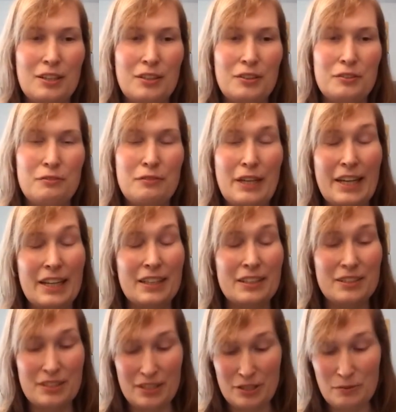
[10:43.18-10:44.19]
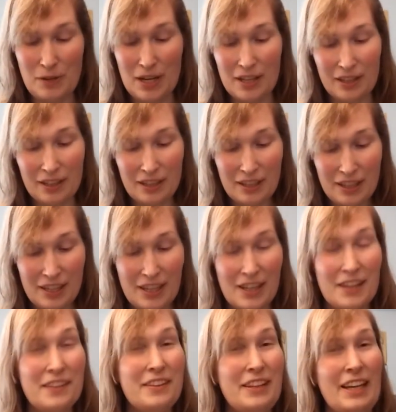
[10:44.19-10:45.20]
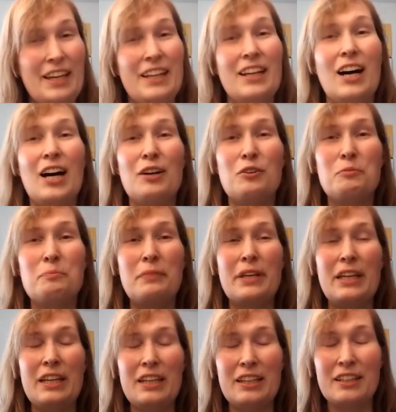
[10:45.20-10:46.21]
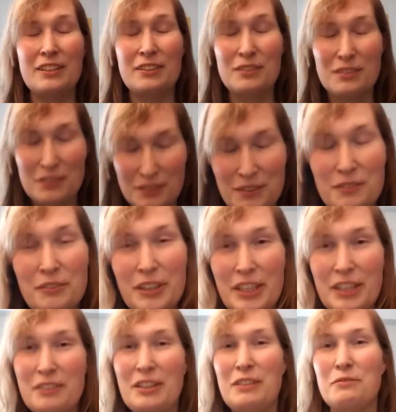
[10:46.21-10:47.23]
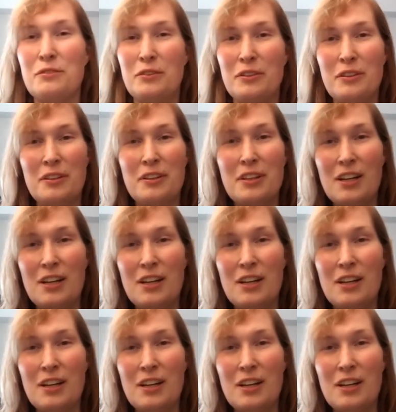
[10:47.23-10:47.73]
fixed as well, then I would be really grateful.